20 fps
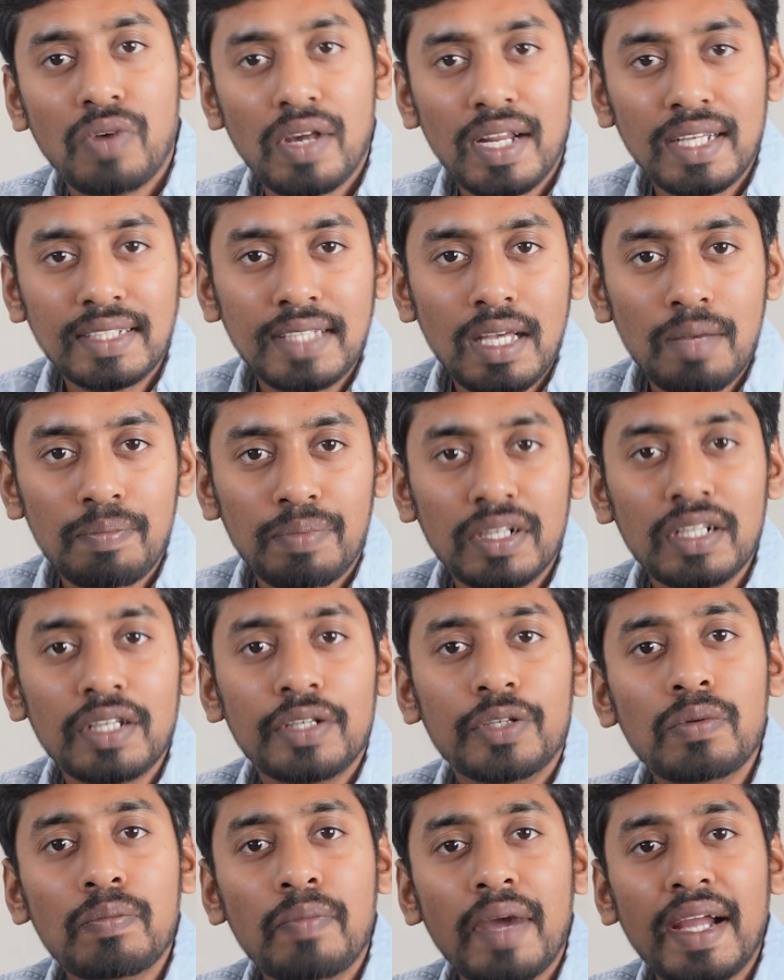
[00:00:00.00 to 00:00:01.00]
For example,
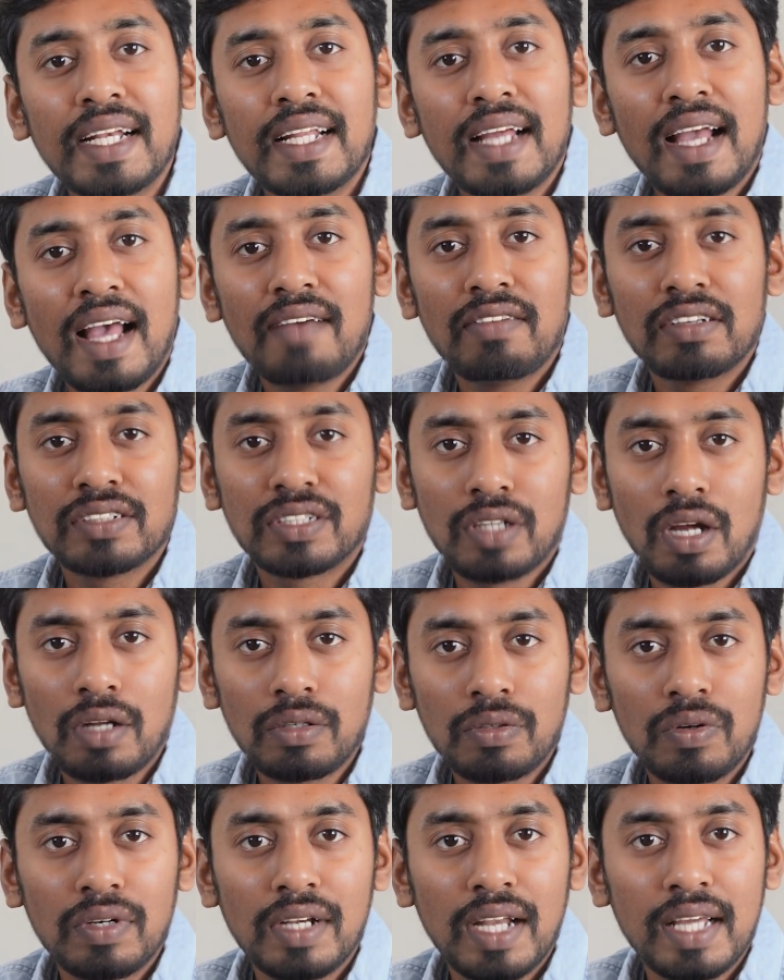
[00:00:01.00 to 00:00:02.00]
you might have a
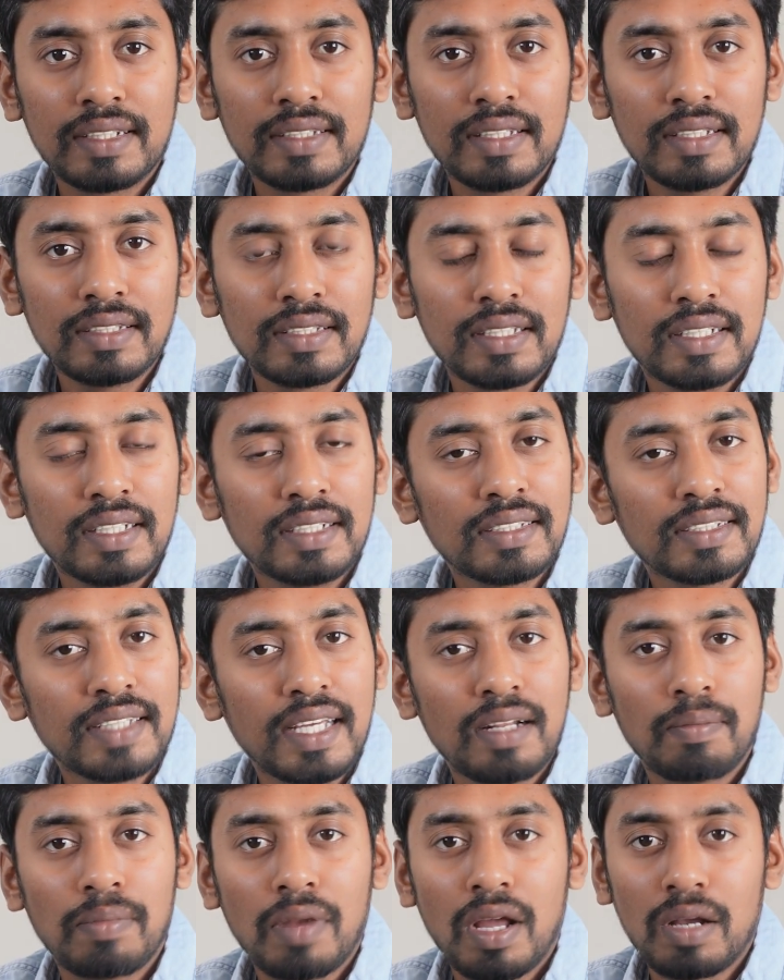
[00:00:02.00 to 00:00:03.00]
shortcode like this
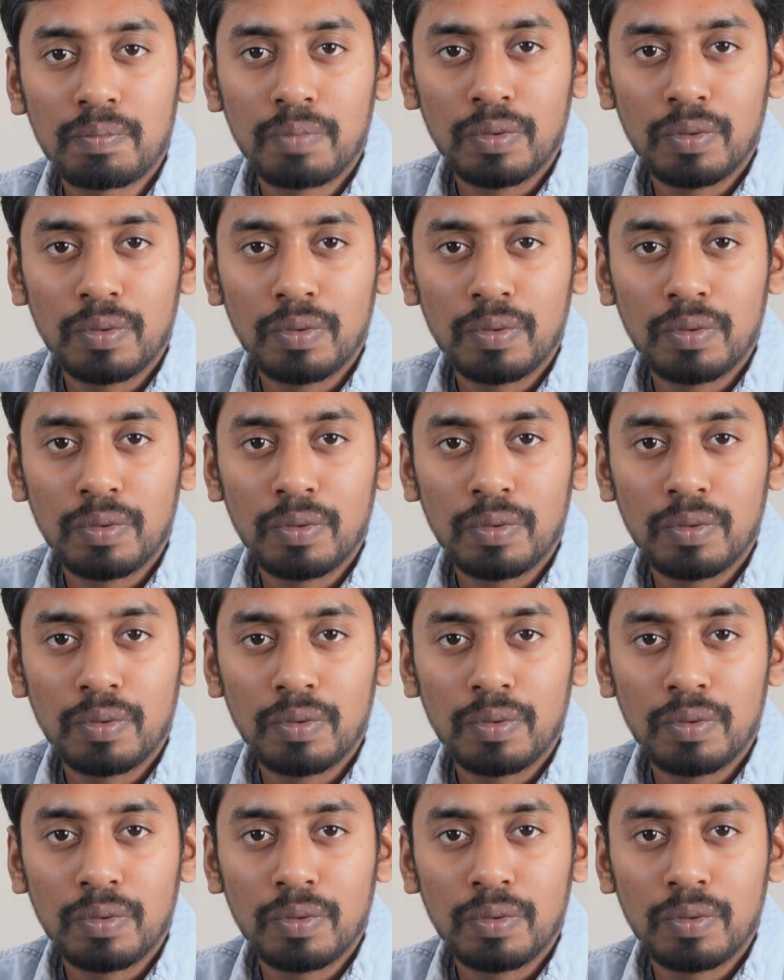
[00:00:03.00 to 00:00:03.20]
inside a blog